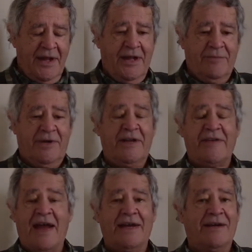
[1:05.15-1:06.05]
when it's
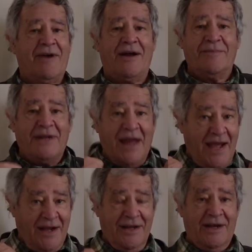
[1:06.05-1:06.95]
hanging around my
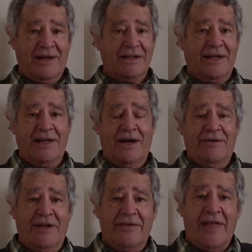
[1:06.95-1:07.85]
neck, I hardly know
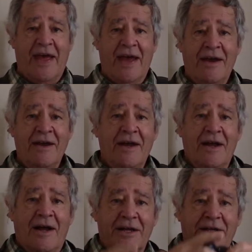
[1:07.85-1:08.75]
it's there.
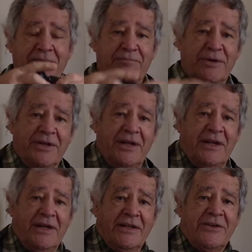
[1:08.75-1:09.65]
I can put it
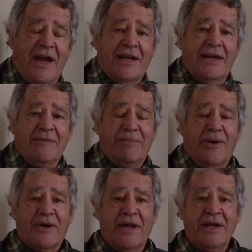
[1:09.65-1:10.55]
in a jacket
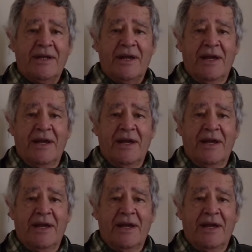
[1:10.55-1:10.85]
pocket.